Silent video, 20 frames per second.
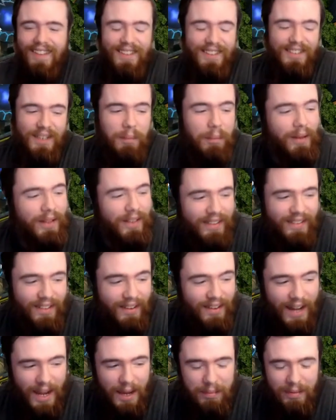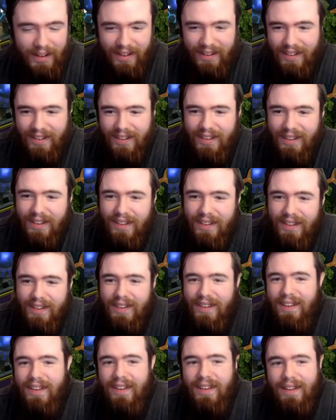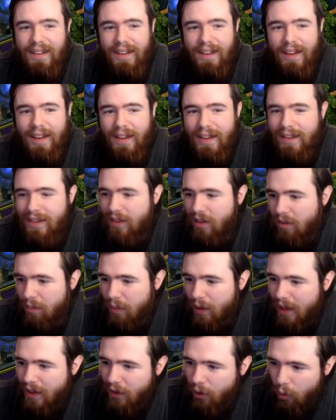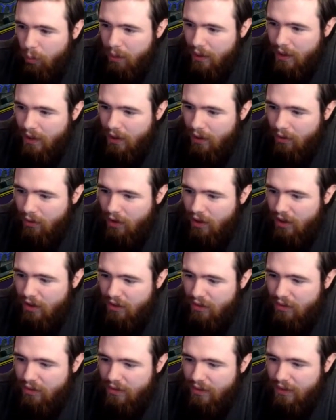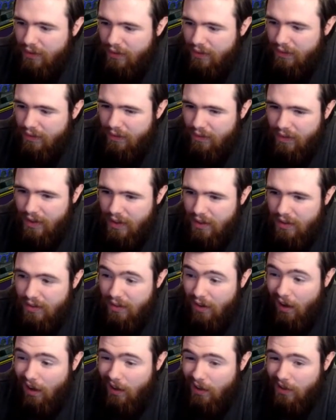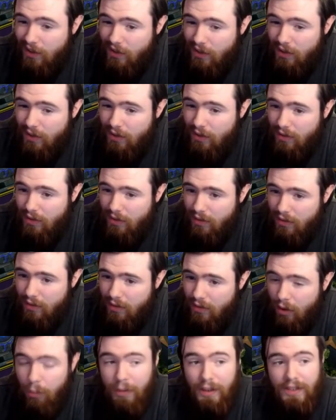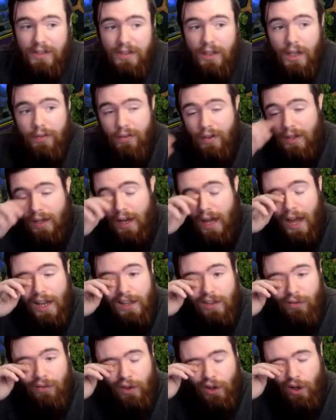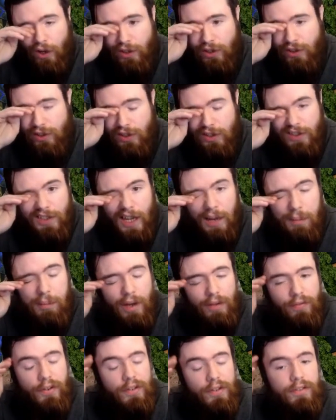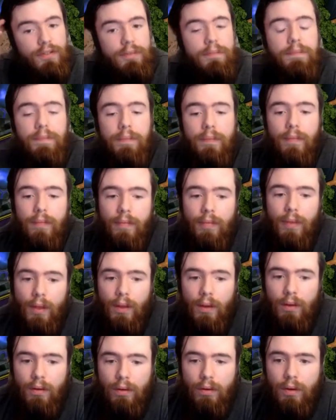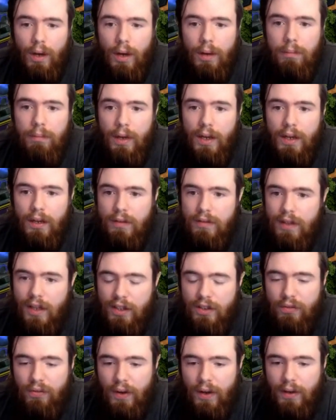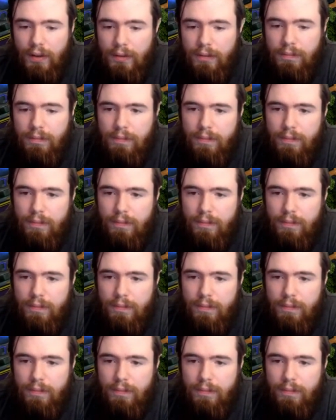this simply is not happening. Uh, let's see if Branded Opening a grave. He does not. Oh, but he's not even going to activate House in the standby phase. Okay, I guess that's fine.